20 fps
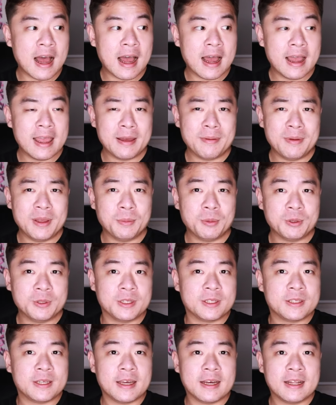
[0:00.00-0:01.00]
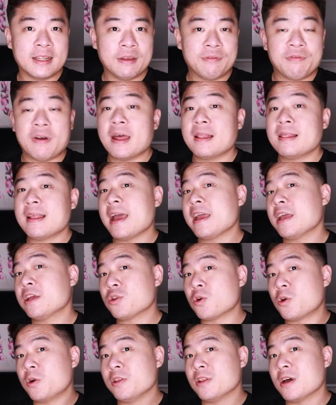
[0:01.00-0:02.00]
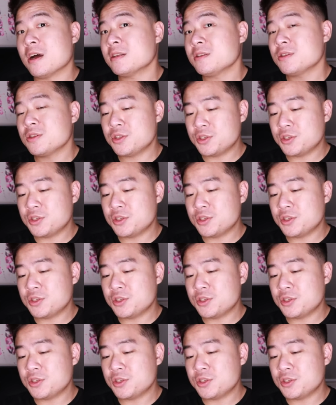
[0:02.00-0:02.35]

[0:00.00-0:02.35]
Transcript: I am able to tell if I like it or not.